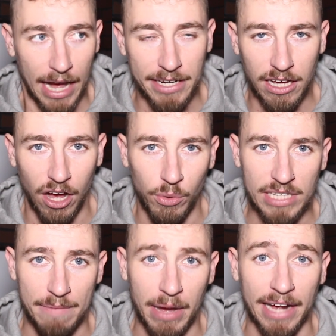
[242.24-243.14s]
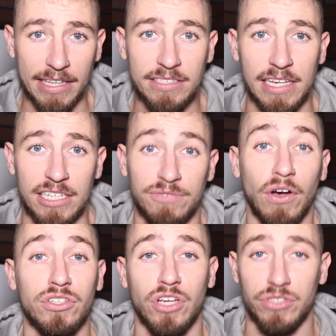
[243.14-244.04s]
idea I always have behind this is
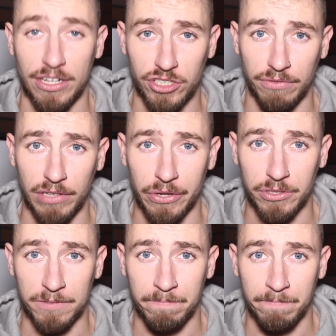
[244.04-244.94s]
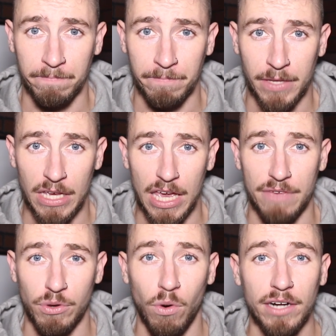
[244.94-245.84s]
focus goes, energy flows.
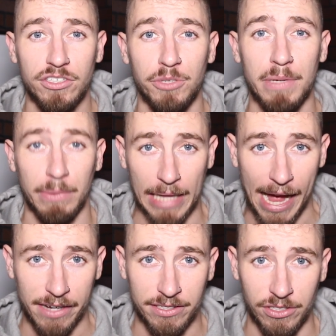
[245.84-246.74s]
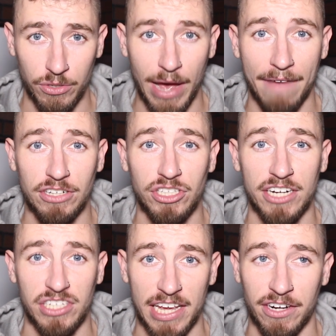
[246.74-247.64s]
If you want to be relaxed, you have to
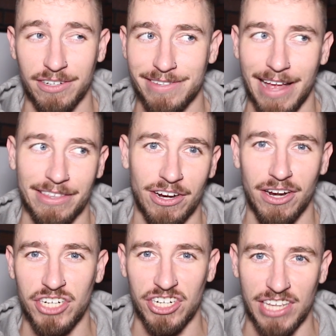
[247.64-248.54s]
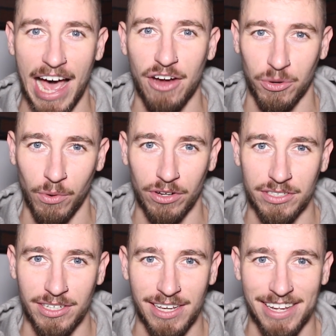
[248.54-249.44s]
change the inner. It's not that you're gonna change the outer
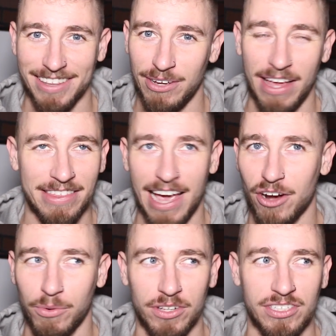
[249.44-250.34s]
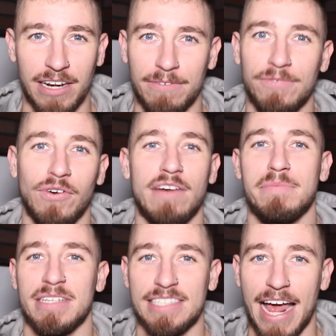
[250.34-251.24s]
world. The outer world's gonna
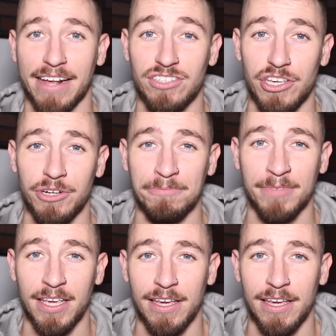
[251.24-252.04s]
forever be static to you.